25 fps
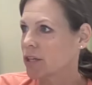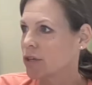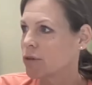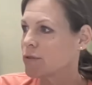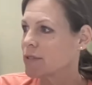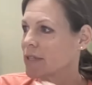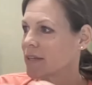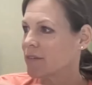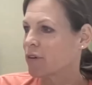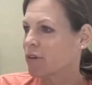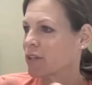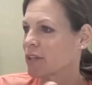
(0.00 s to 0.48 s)
use
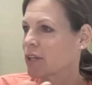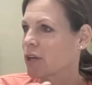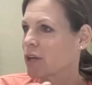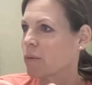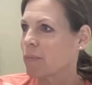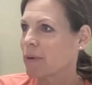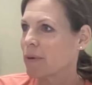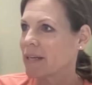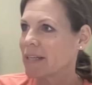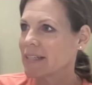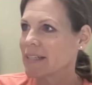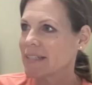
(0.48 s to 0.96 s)
it for a little
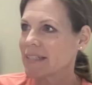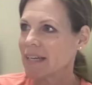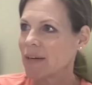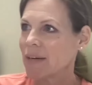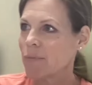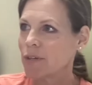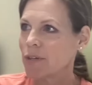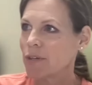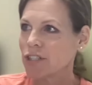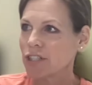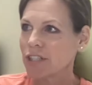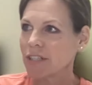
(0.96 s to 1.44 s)
bit and see
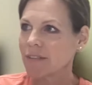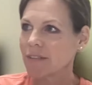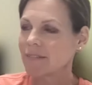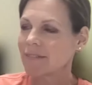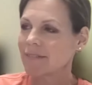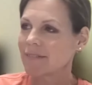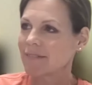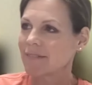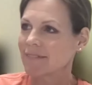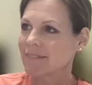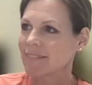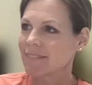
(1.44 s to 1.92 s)
what
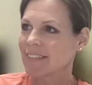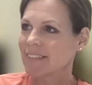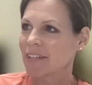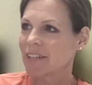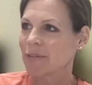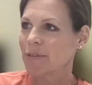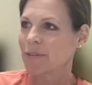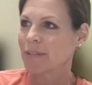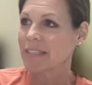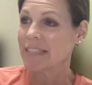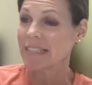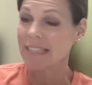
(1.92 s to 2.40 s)
you you
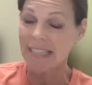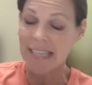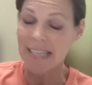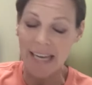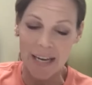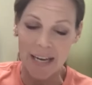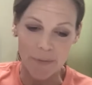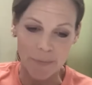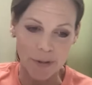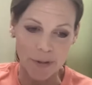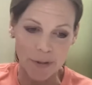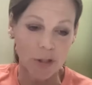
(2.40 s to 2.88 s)
know and
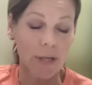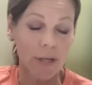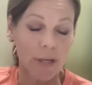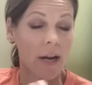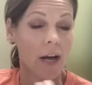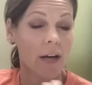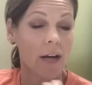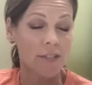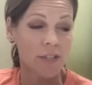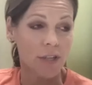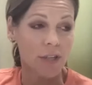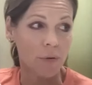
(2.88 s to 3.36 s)
see but you can
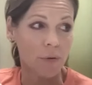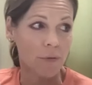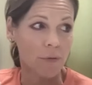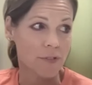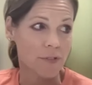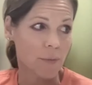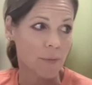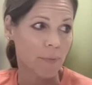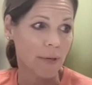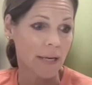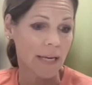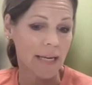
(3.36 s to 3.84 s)
also if
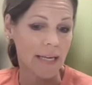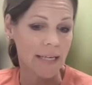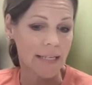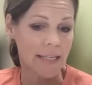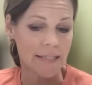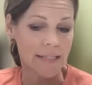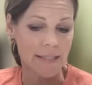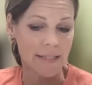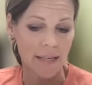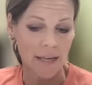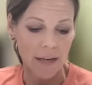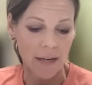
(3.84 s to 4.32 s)
somebody
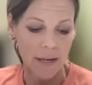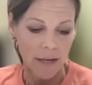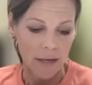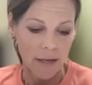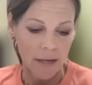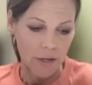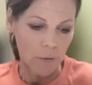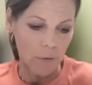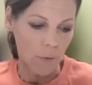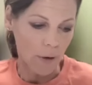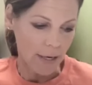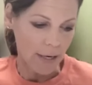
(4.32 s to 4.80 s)
is
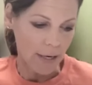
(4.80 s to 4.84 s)
you